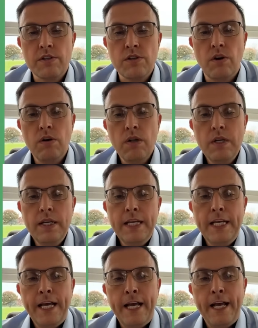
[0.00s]
So
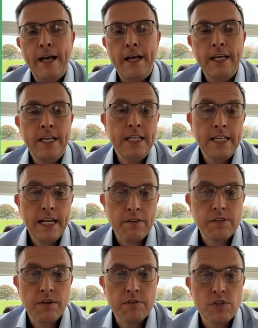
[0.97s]
he'd have
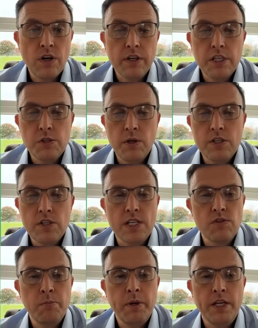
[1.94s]
to have a strong each way
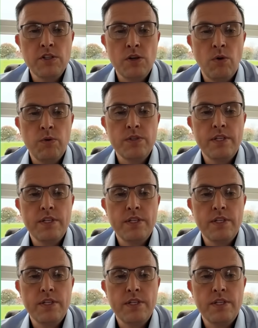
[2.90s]
chance for Ben Jones.